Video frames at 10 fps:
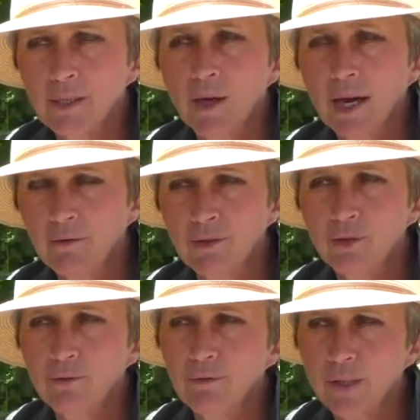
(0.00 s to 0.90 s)
You have
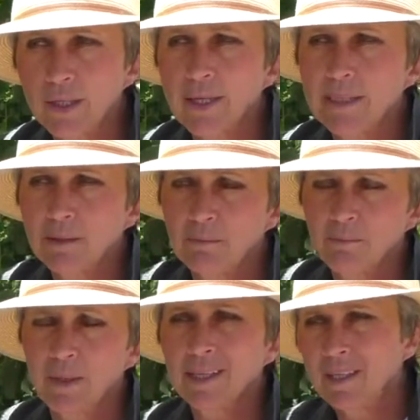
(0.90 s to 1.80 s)
to fertilize it,
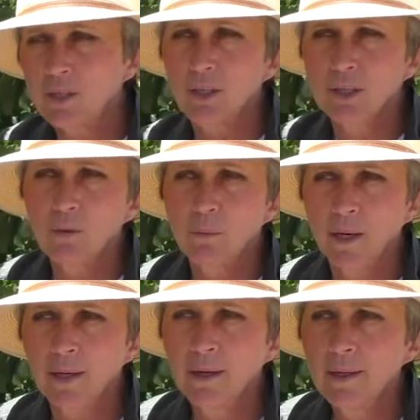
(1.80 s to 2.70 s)
but in a certain
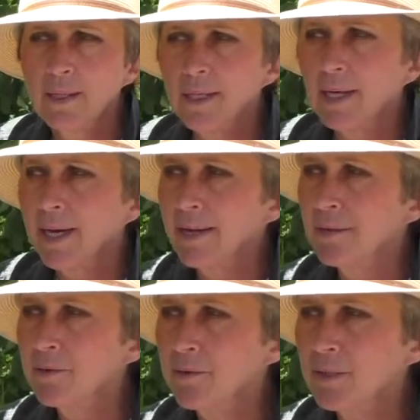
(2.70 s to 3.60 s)
way,
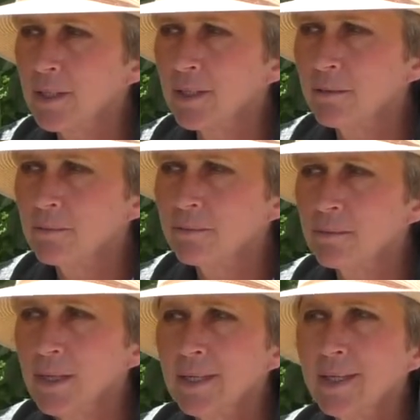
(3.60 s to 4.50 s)
and
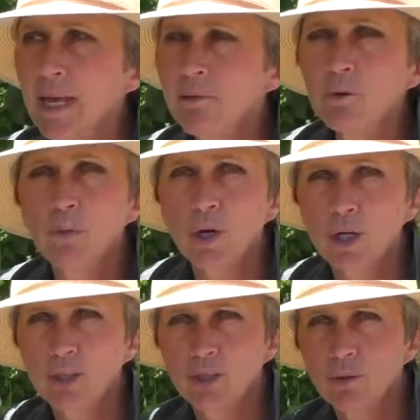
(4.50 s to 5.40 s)
never work
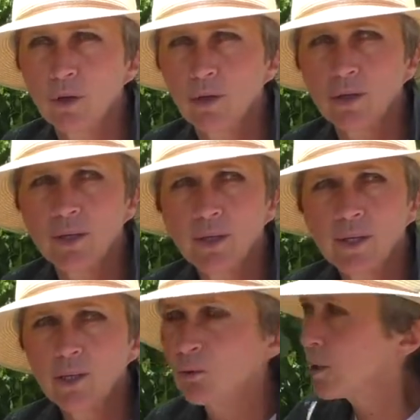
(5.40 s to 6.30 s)
it too hard.
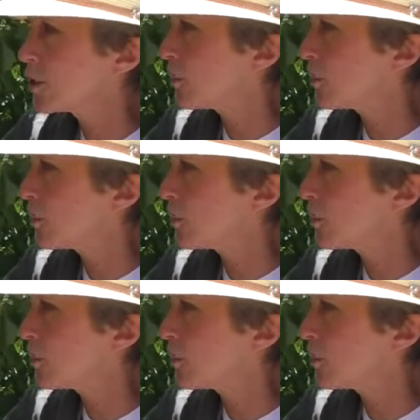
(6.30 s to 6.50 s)
You always